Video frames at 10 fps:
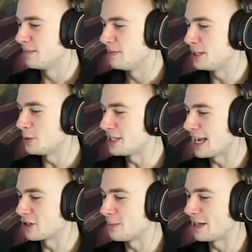This was
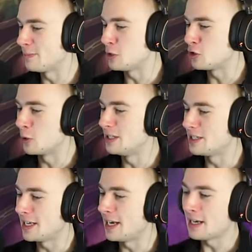actually about to be so
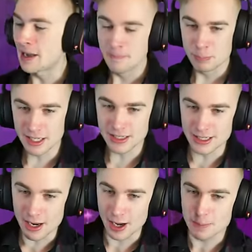insane because
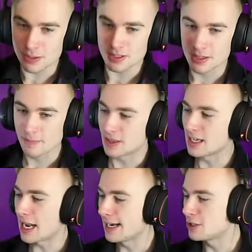it ups
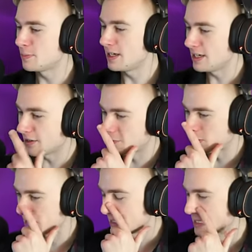the HP of
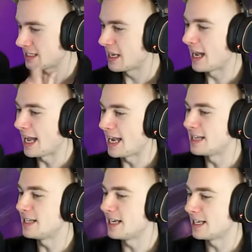Priestess
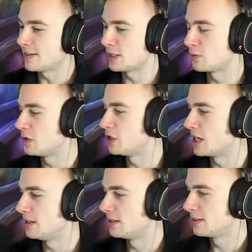and it gives it regen.